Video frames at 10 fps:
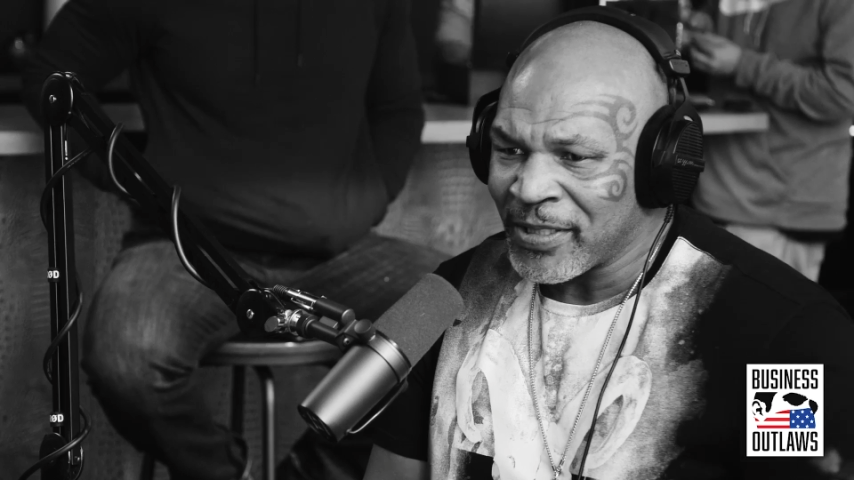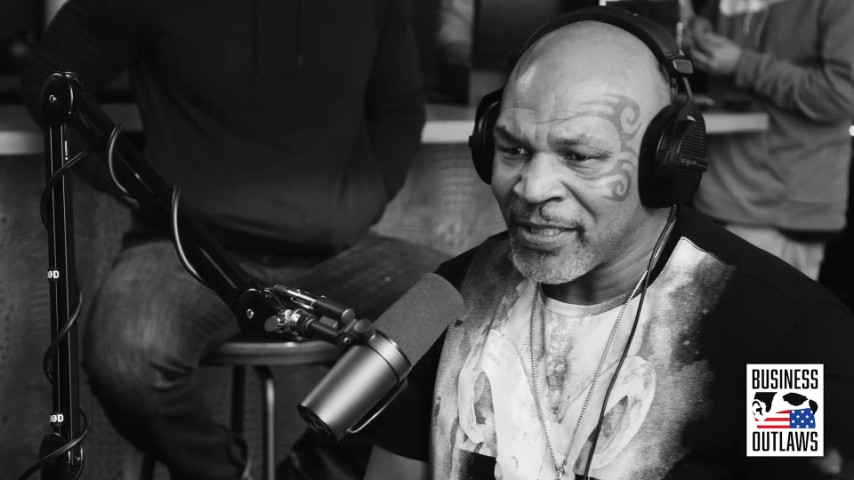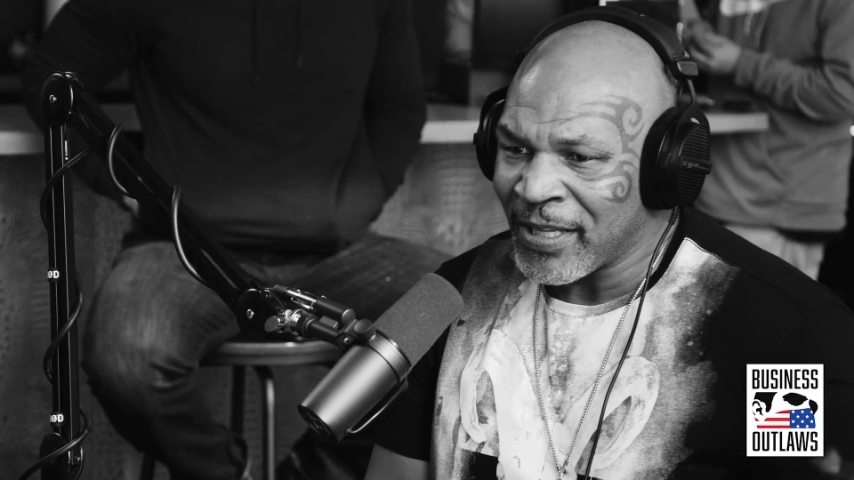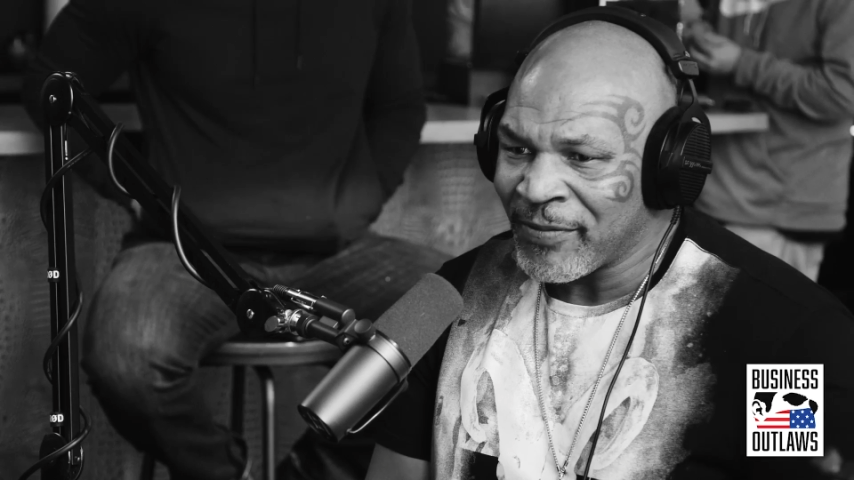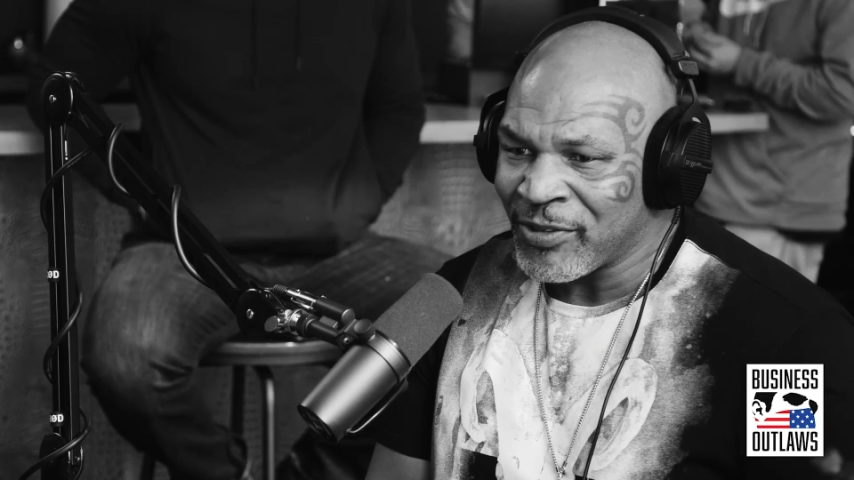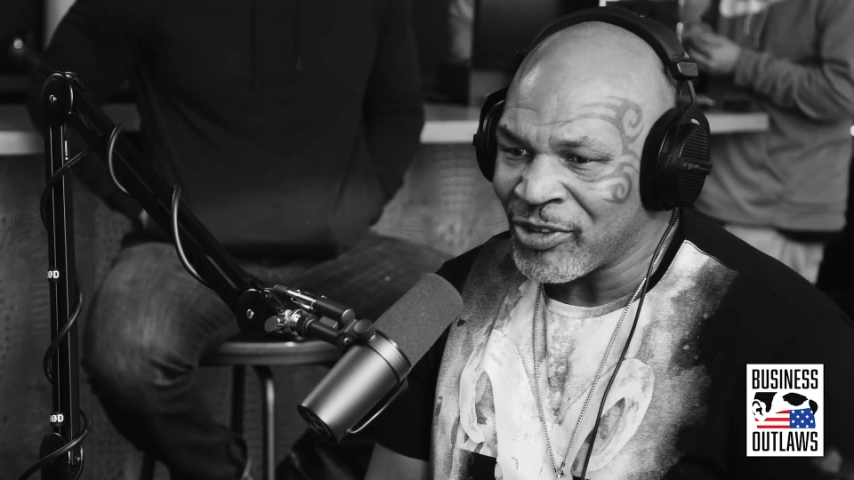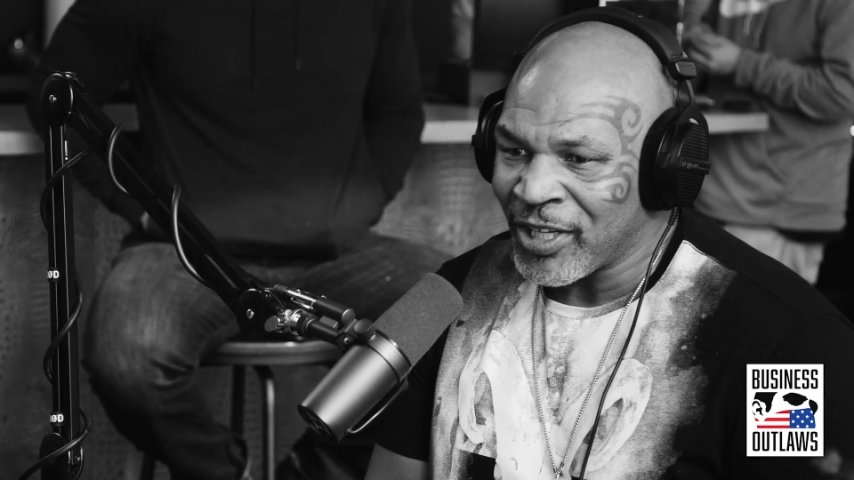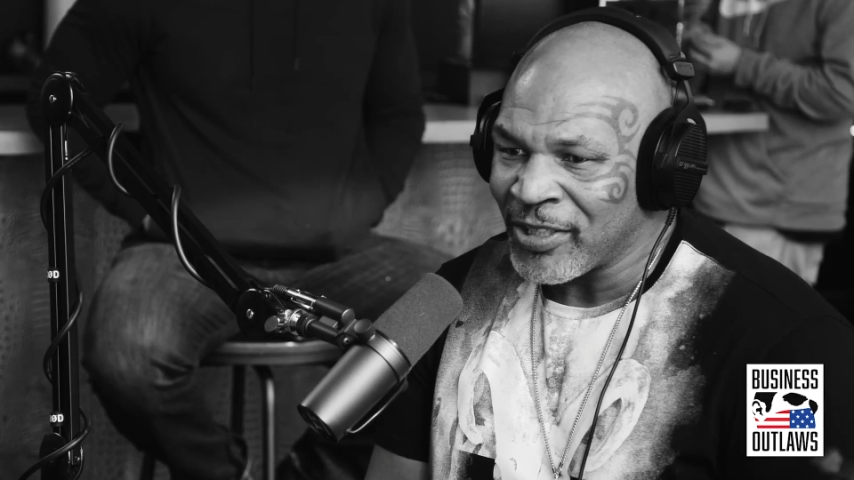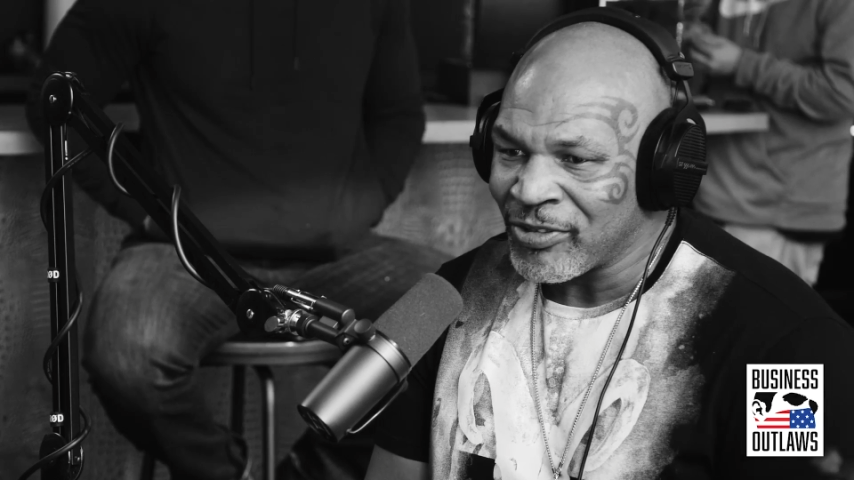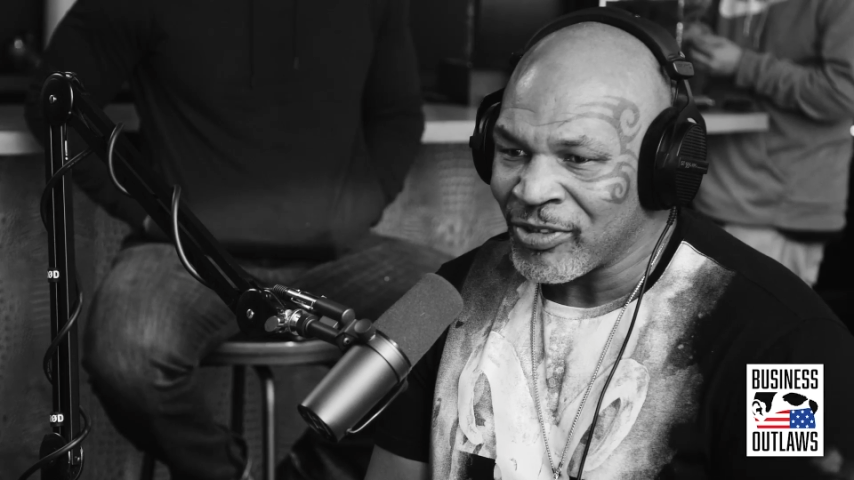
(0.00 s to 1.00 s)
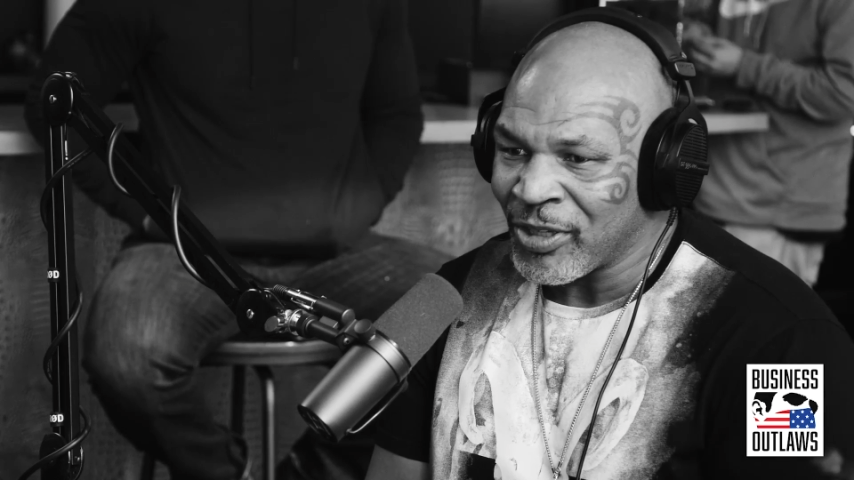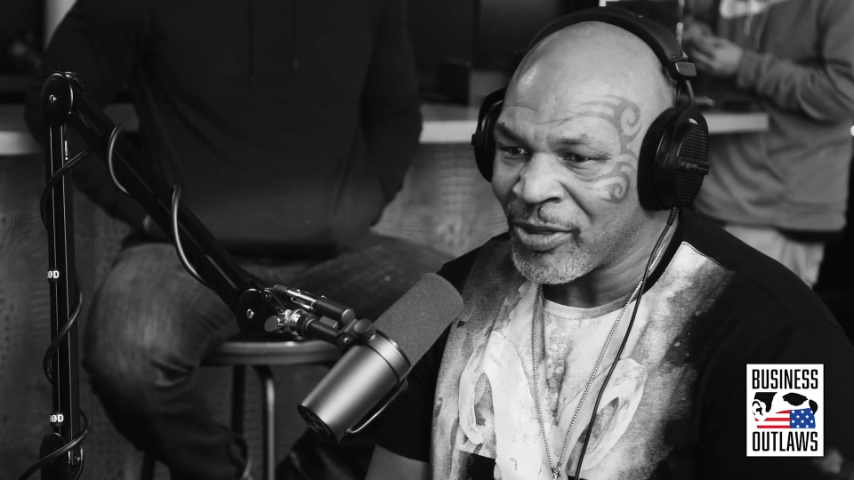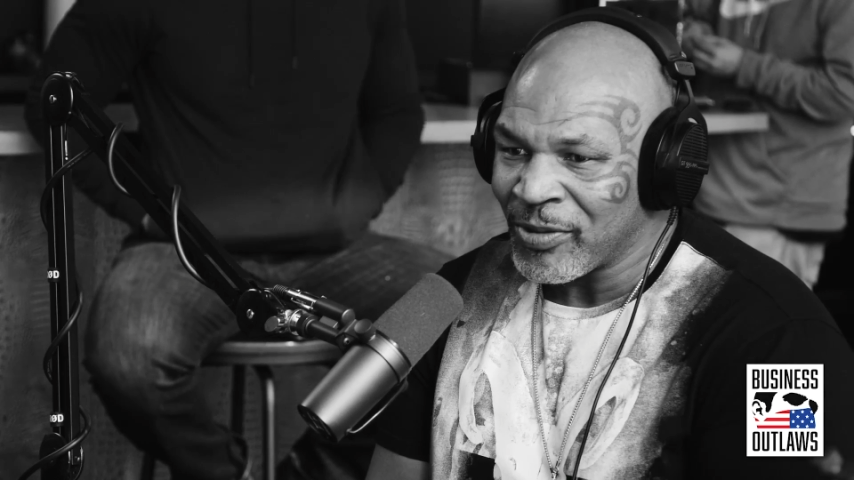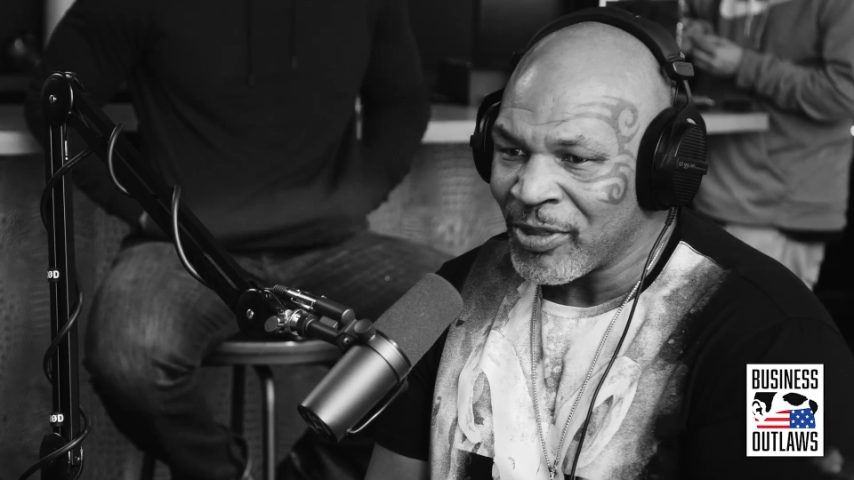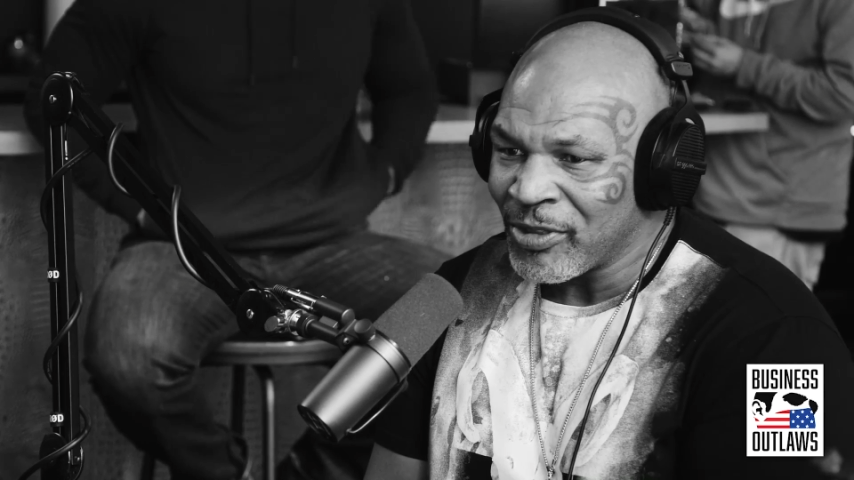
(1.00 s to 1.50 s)
It never oh, really? changed.
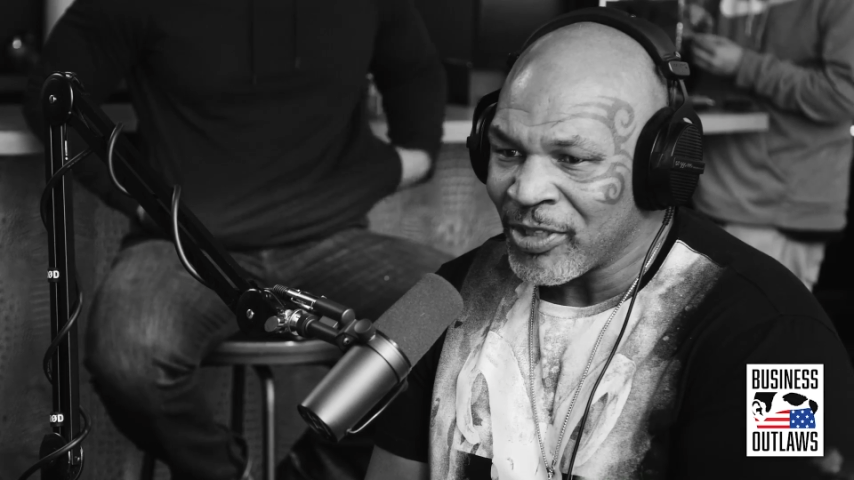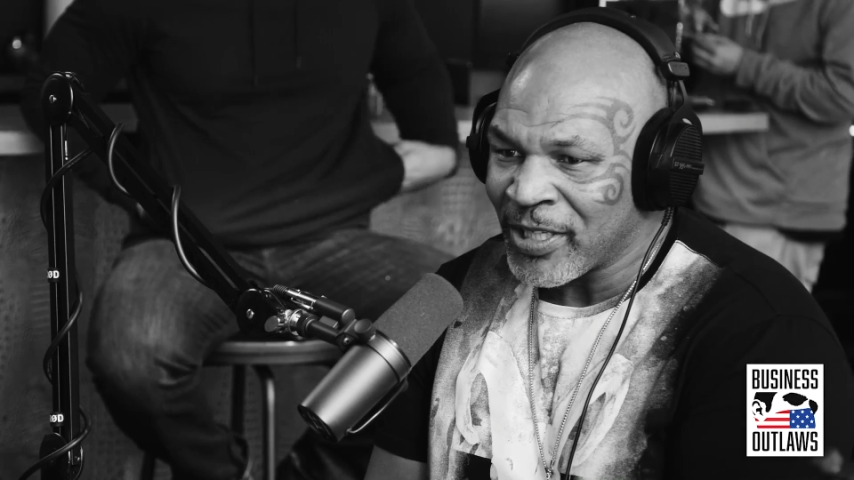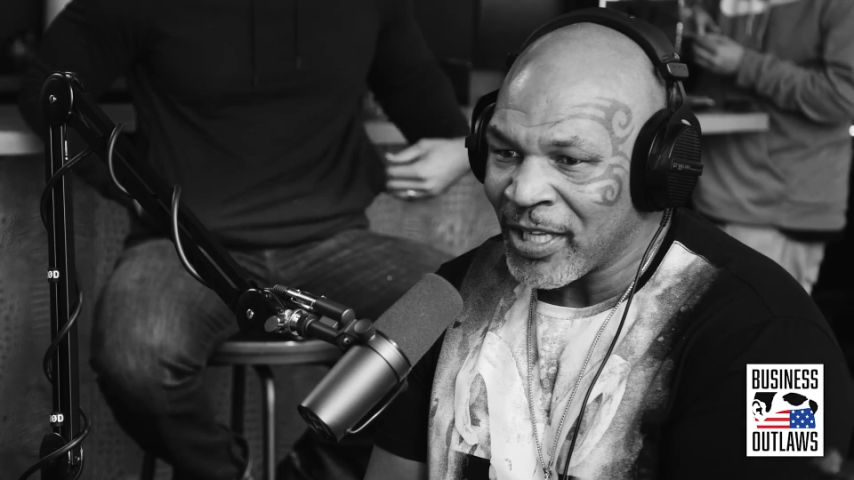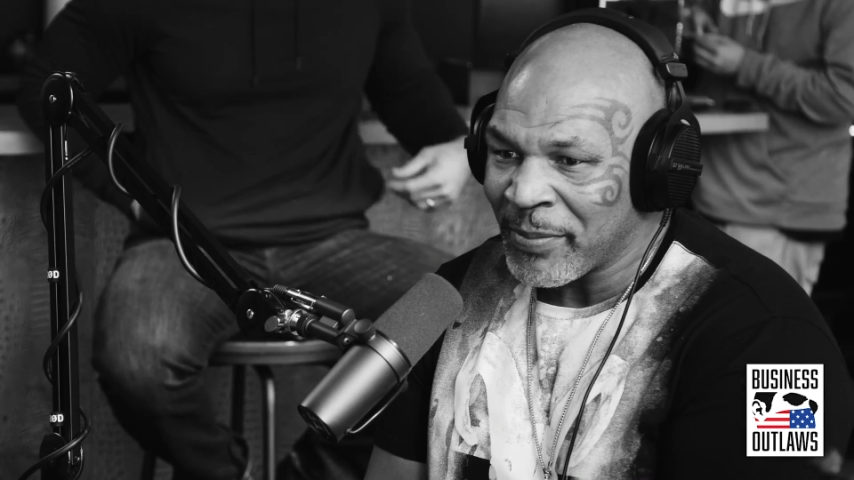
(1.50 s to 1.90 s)
No, you get okay.